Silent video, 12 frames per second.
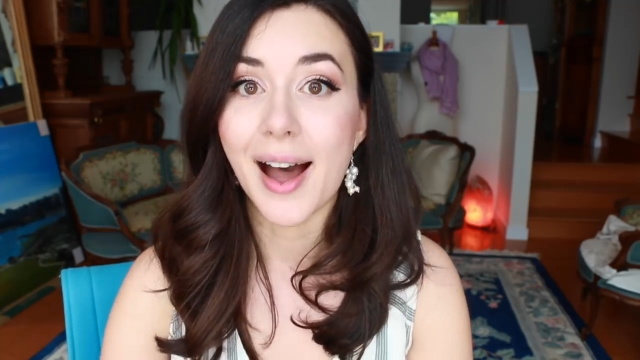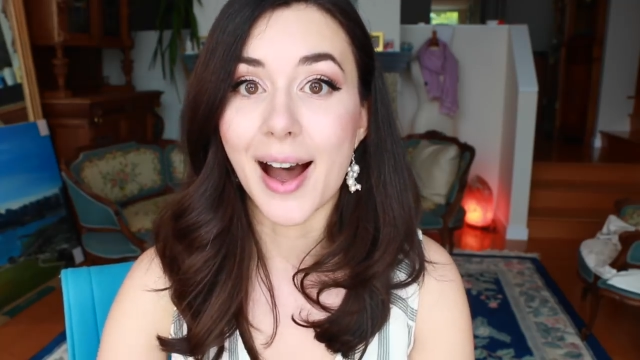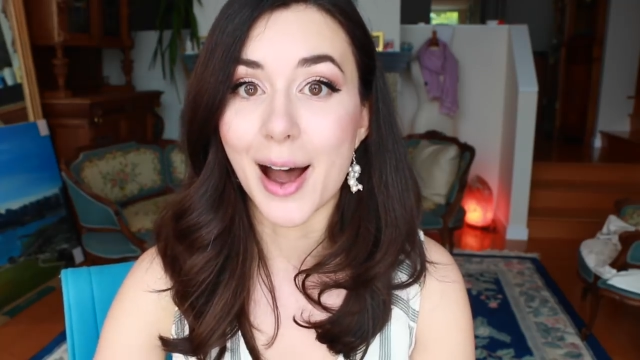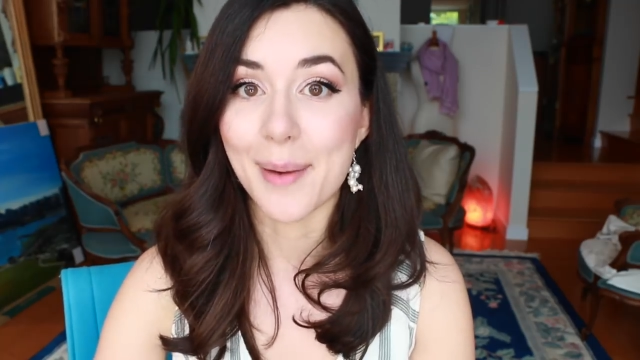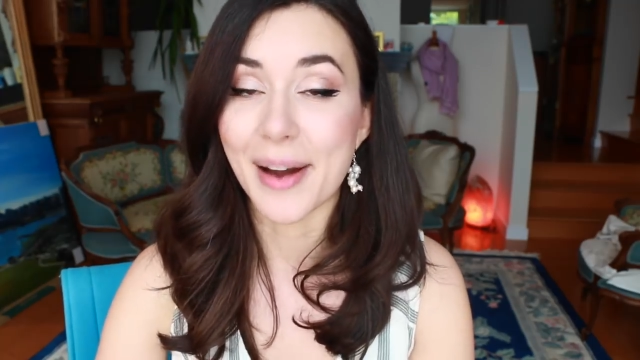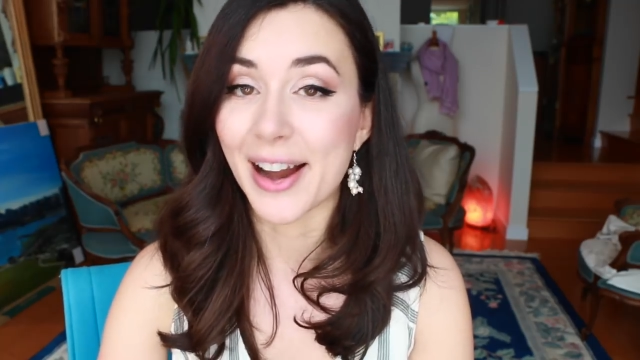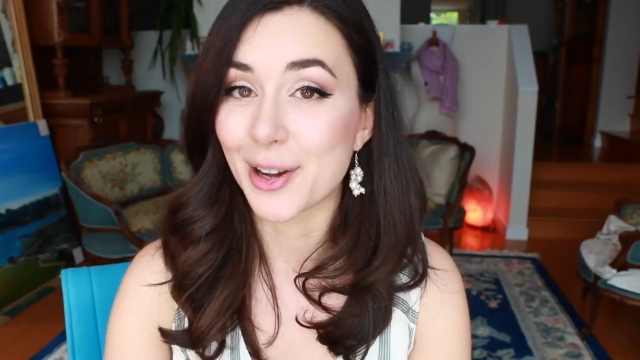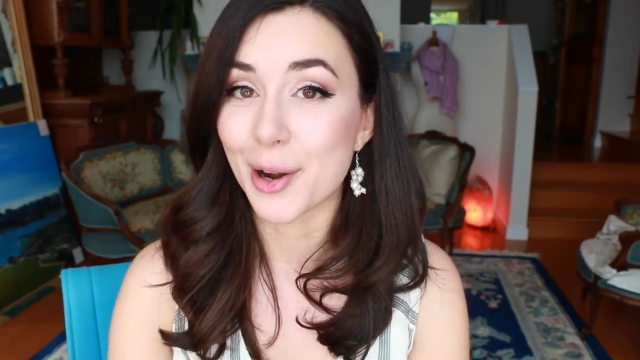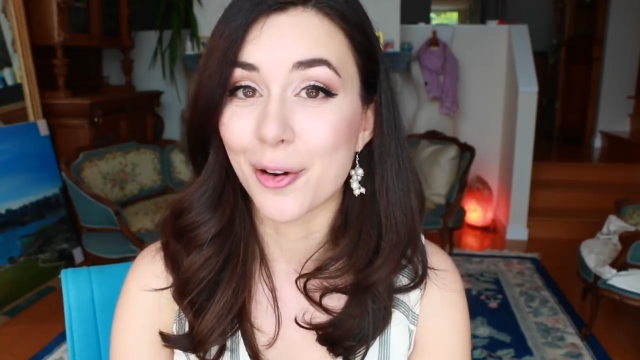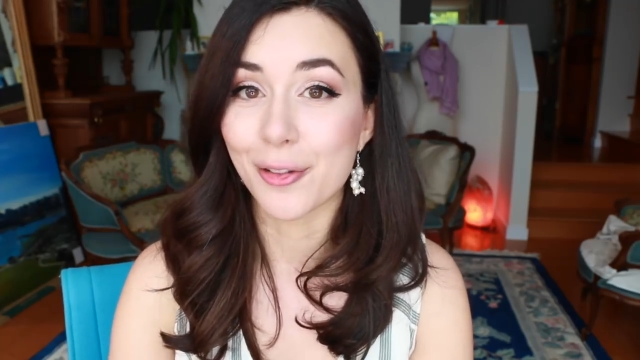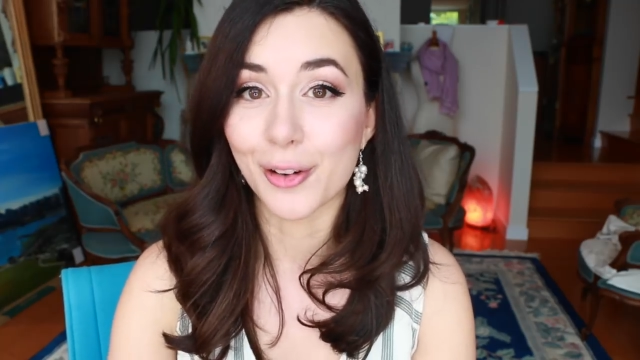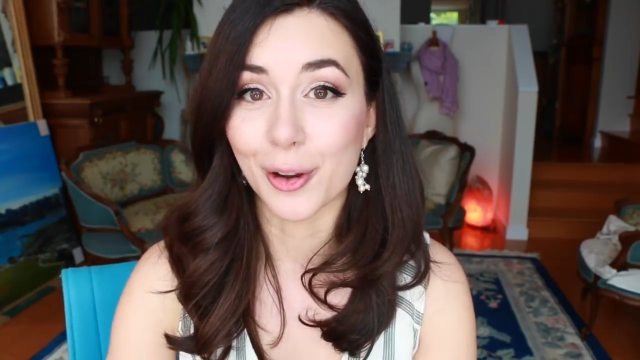Um, I
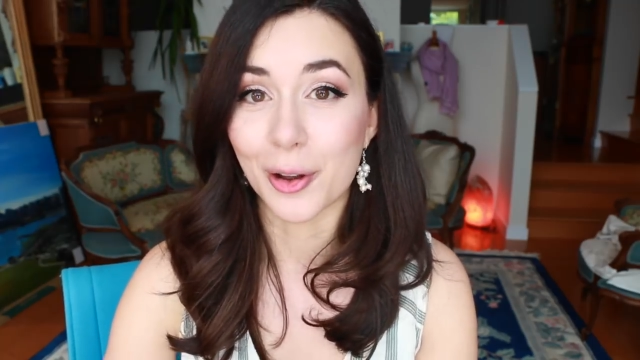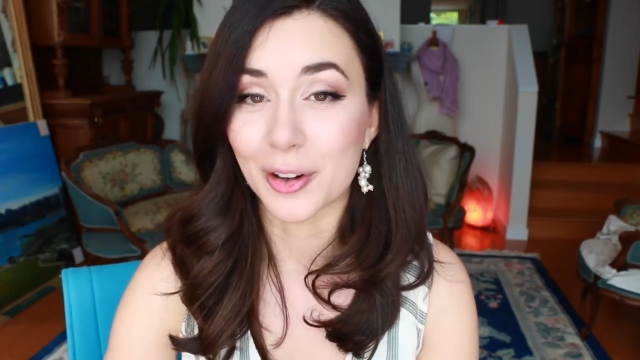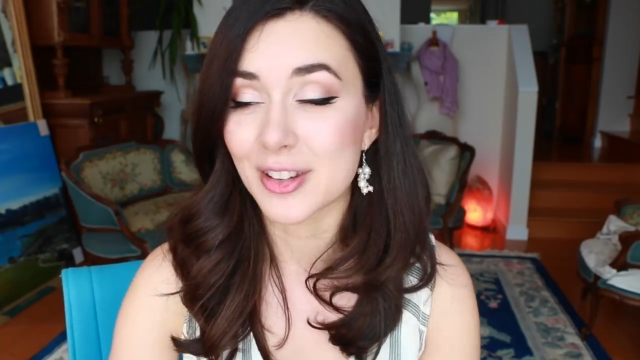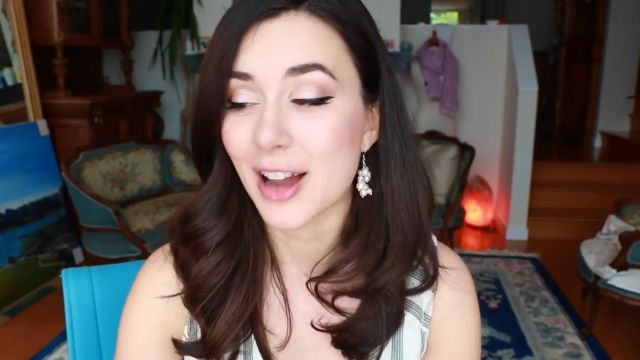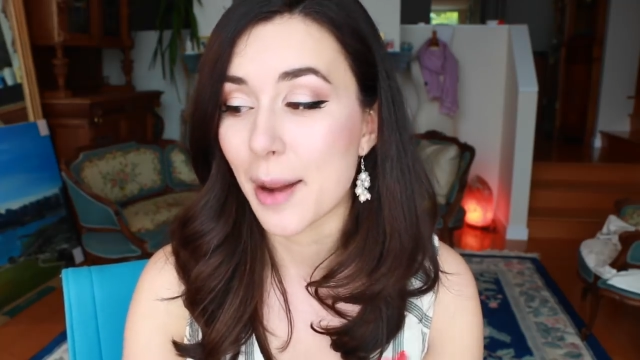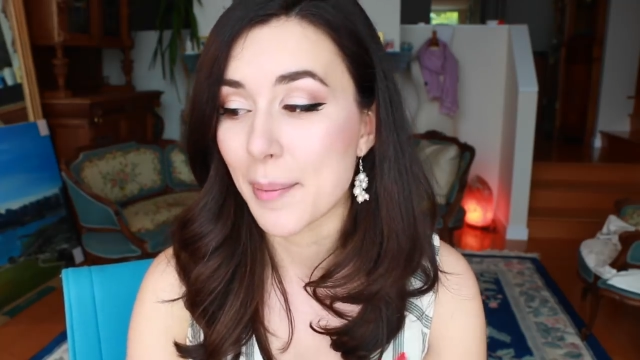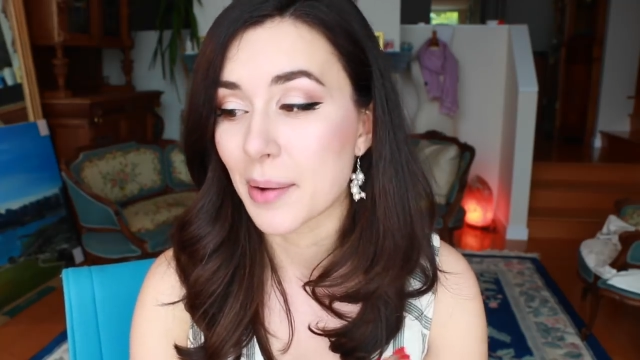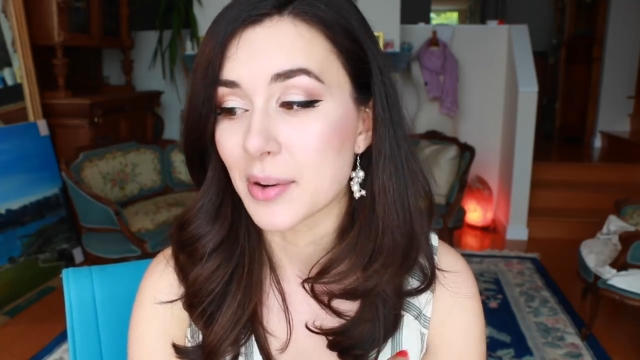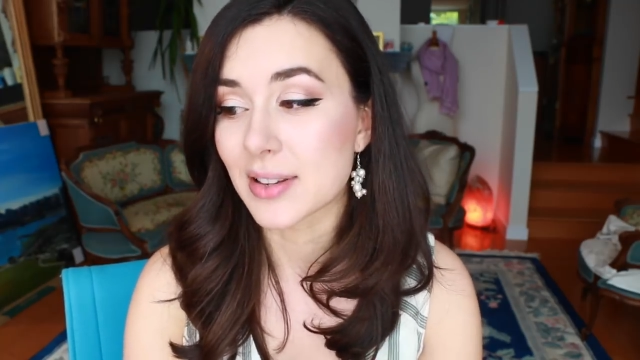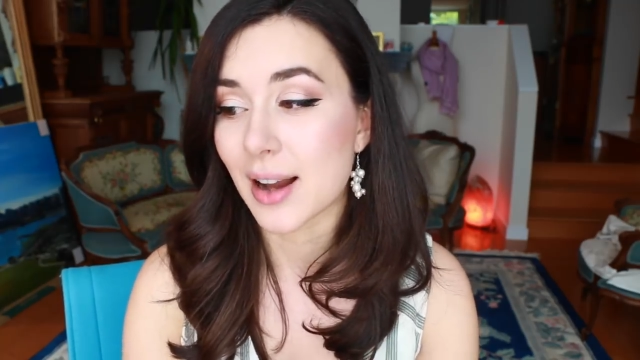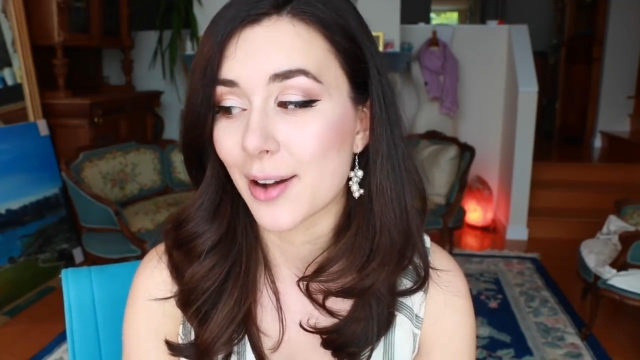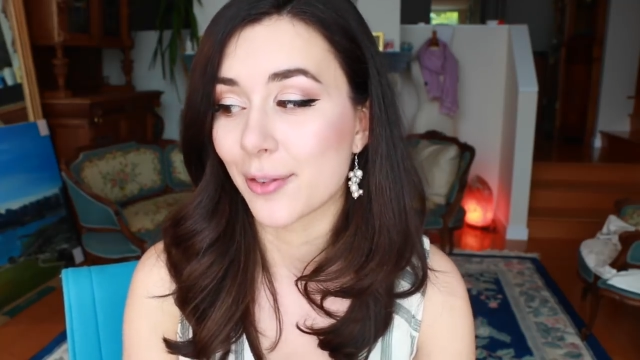know for a long time I
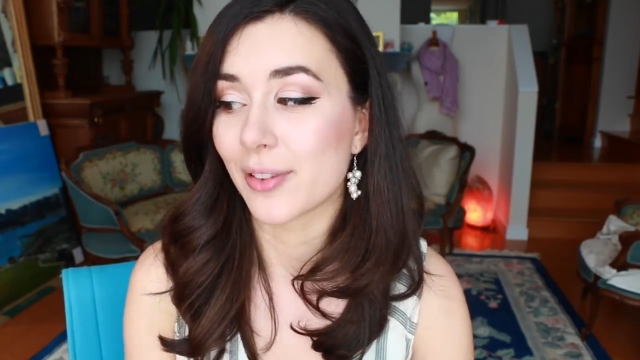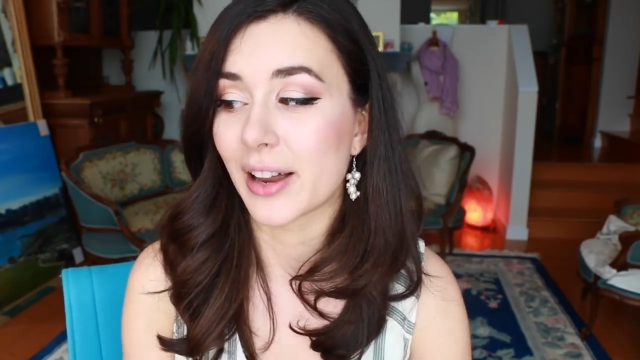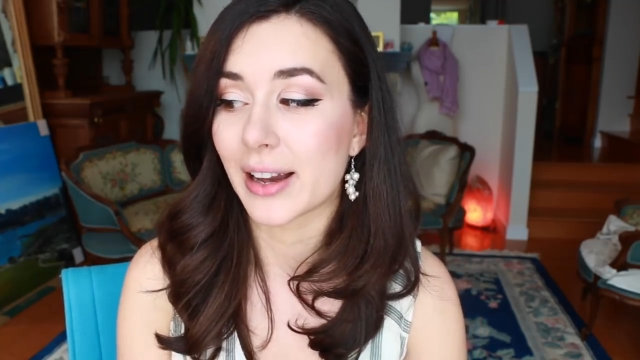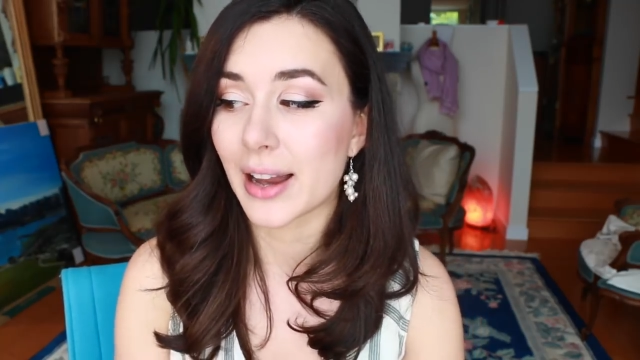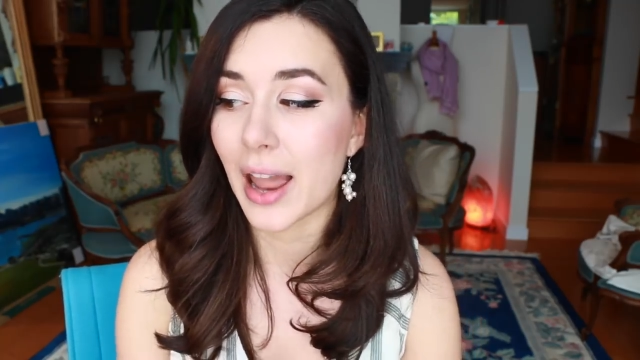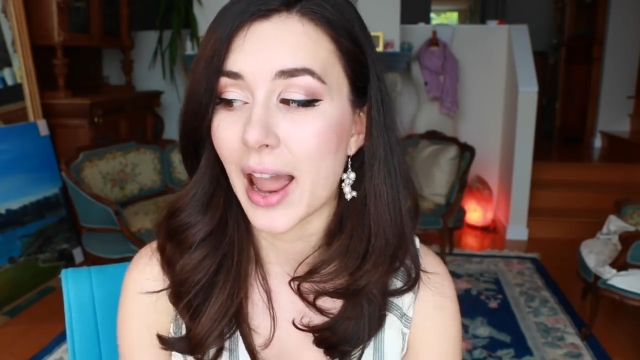was kind of like